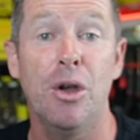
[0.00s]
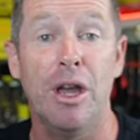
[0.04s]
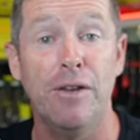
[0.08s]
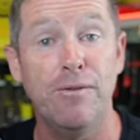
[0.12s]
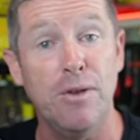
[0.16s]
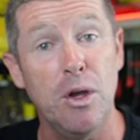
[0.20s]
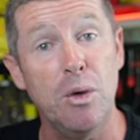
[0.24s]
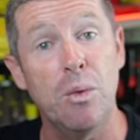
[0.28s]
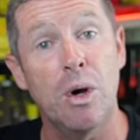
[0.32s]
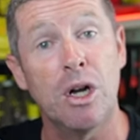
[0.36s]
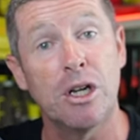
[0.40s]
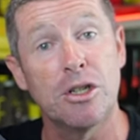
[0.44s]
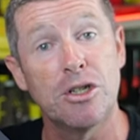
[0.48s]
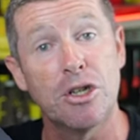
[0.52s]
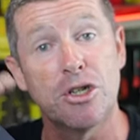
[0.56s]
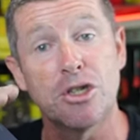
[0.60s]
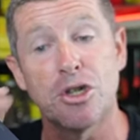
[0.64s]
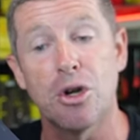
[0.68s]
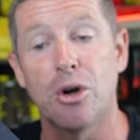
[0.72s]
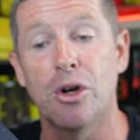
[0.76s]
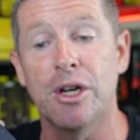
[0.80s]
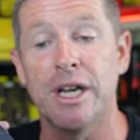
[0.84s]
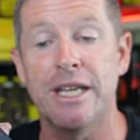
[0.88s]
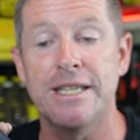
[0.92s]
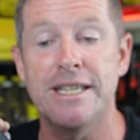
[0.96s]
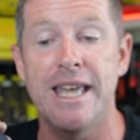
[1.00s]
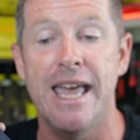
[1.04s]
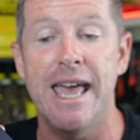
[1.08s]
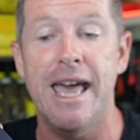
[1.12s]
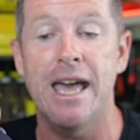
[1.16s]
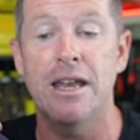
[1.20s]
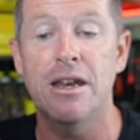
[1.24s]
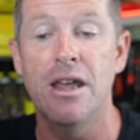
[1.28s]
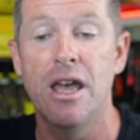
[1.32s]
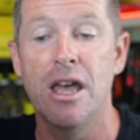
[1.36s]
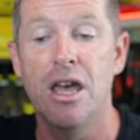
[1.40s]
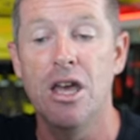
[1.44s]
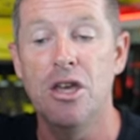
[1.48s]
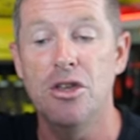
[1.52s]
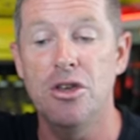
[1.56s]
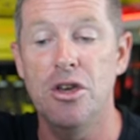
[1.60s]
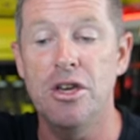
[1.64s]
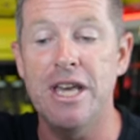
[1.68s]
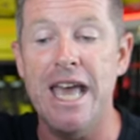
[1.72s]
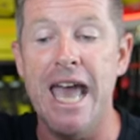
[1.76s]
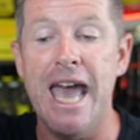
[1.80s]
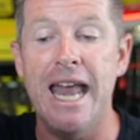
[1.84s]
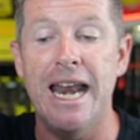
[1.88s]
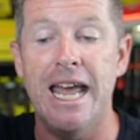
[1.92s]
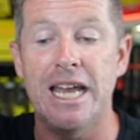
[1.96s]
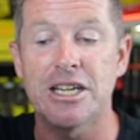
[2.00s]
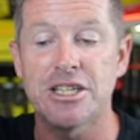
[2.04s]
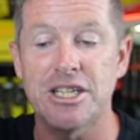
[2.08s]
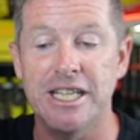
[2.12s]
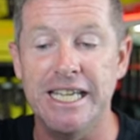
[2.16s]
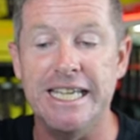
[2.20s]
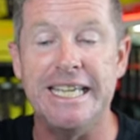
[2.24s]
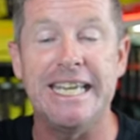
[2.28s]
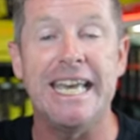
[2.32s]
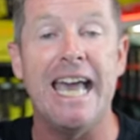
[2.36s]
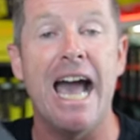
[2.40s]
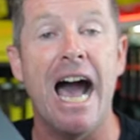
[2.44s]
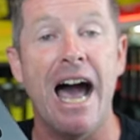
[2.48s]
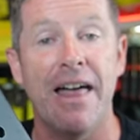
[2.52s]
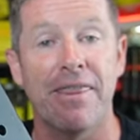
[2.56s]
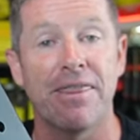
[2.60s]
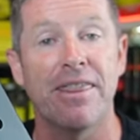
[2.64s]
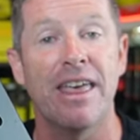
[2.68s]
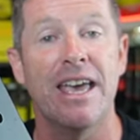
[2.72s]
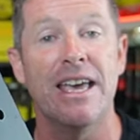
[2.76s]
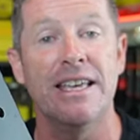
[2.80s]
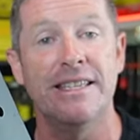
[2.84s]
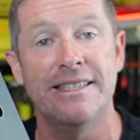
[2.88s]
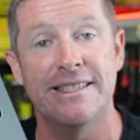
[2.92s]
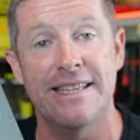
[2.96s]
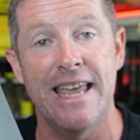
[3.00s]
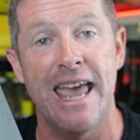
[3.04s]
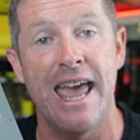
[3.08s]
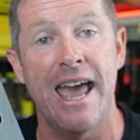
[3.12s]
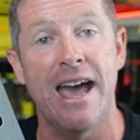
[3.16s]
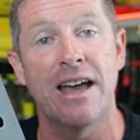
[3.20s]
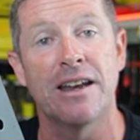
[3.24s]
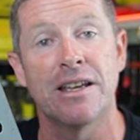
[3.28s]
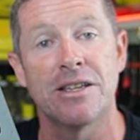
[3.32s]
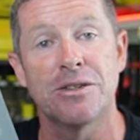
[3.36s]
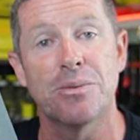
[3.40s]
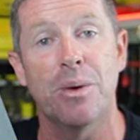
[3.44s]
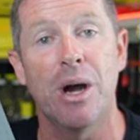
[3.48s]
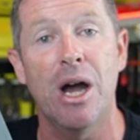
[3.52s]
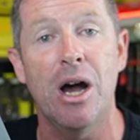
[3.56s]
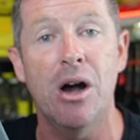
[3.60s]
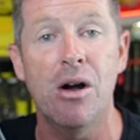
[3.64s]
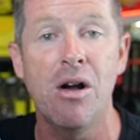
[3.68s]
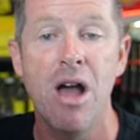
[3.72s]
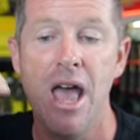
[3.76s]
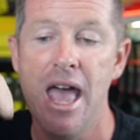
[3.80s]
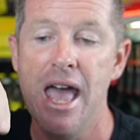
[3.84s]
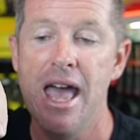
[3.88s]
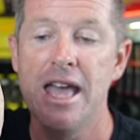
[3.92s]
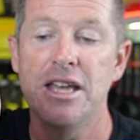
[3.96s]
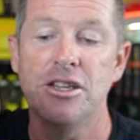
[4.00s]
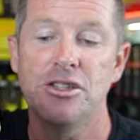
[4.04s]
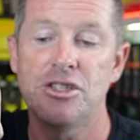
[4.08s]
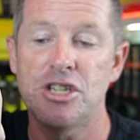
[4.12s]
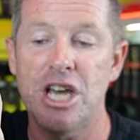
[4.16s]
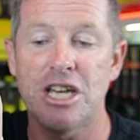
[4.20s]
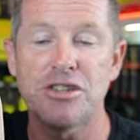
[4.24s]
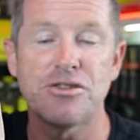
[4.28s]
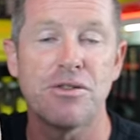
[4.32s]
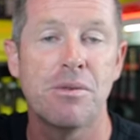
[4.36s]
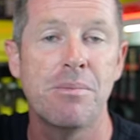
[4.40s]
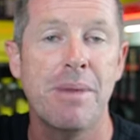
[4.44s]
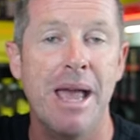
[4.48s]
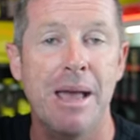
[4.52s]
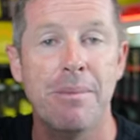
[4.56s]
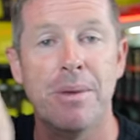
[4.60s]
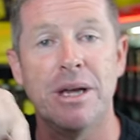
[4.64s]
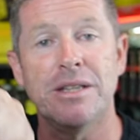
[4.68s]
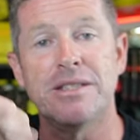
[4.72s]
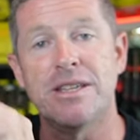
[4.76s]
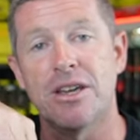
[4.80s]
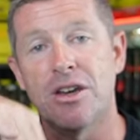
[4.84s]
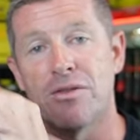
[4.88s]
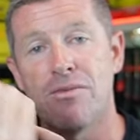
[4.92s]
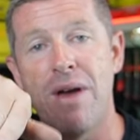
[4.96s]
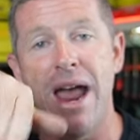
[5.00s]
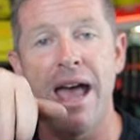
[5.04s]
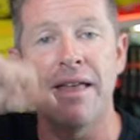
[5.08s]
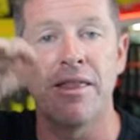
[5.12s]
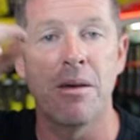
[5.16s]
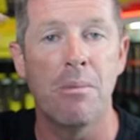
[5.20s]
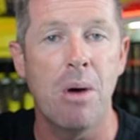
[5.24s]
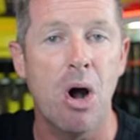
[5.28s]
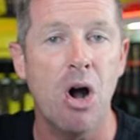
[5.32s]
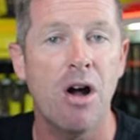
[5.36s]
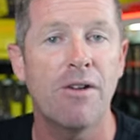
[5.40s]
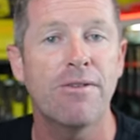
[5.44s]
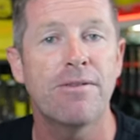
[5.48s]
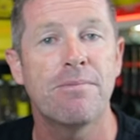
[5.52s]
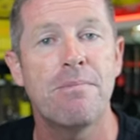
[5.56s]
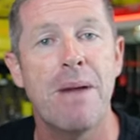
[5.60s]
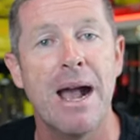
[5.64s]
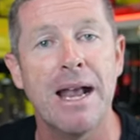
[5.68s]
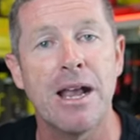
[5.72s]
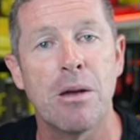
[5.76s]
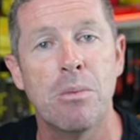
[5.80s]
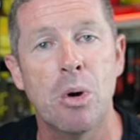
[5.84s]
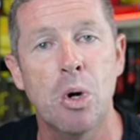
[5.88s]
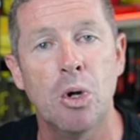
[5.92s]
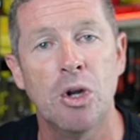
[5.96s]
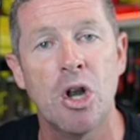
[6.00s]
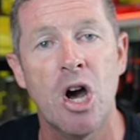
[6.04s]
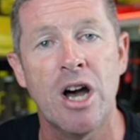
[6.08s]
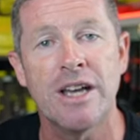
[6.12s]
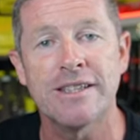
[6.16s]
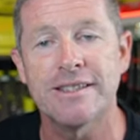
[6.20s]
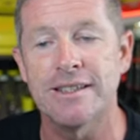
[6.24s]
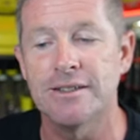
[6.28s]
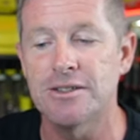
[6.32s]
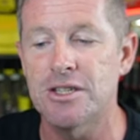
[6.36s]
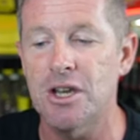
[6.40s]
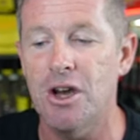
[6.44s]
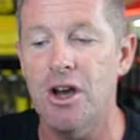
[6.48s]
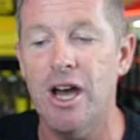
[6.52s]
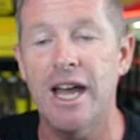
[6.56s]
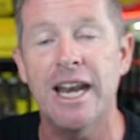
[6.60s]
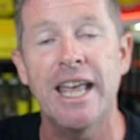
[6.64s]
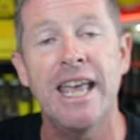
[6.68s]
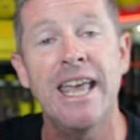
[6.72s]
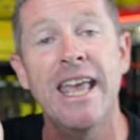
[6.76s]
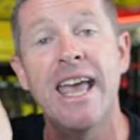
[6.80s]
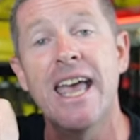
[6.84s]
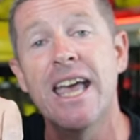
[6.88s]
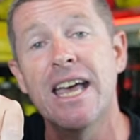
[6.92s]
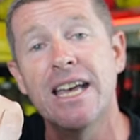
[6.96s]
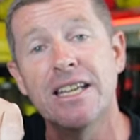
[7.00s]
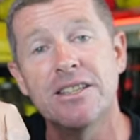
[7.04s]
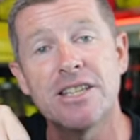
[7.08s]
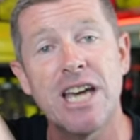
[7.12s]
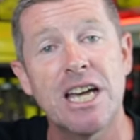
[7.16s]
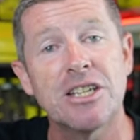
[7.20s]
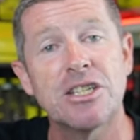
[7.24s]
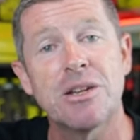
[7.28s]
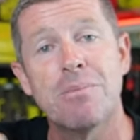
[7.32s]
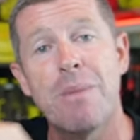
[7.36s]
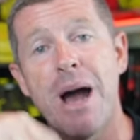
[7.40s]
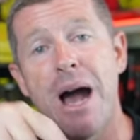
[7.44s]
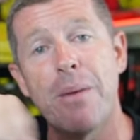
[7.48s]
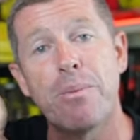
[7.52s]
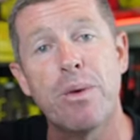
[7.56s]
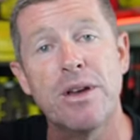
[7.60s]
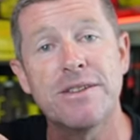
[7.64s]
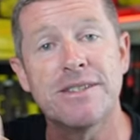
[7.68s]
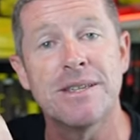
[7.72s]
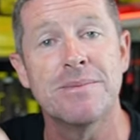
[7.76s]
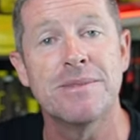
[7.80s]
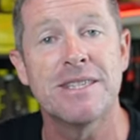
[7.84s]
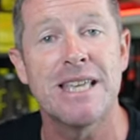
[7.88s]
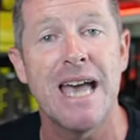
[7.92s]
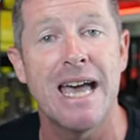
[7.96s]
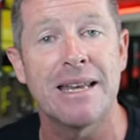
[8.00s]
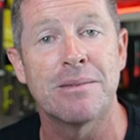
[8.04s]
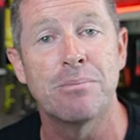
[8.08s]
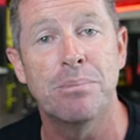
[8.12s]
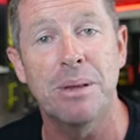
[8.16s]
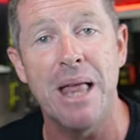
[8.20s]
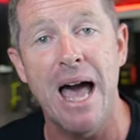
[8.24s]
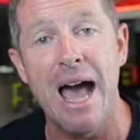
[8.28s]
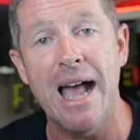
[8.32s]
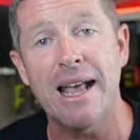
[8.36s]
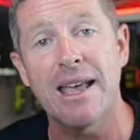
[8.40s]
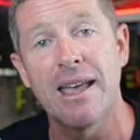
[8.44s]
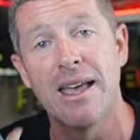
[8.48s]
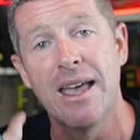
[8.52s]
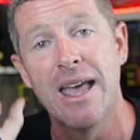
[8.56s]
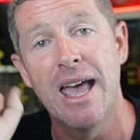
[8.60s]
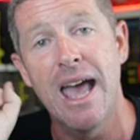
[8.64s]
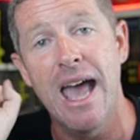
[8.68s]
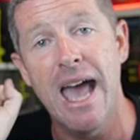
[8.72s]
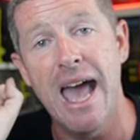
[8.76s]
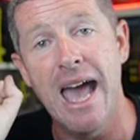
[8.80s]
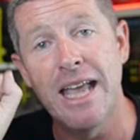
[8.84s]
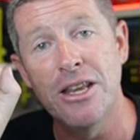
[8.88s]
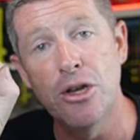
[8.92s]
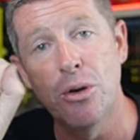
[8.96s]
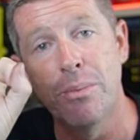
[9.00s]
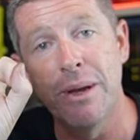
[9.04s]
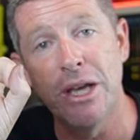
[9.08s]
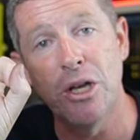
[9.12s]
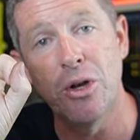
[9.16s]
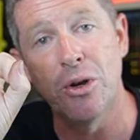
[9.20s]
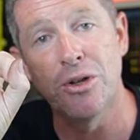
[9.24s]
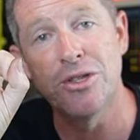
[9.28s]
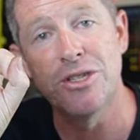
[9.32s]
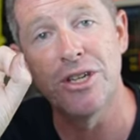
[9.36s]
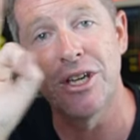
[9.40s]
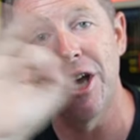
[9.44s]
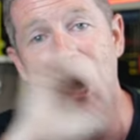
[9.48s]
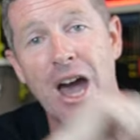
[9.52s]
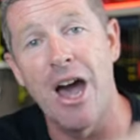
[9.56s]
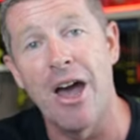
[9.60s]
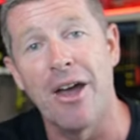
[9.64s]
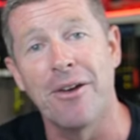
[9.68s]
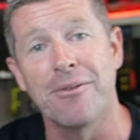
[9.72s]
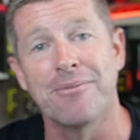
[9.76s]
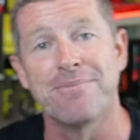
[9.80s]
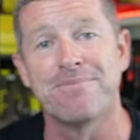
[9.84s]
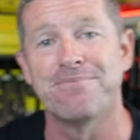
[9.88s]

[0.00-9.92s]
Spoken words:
If you wanted to shorten it down, you can actually cut these down as well. Just remember to round them off, make them all nice and tidy, touch them up with some satin black, and you'll be good to go.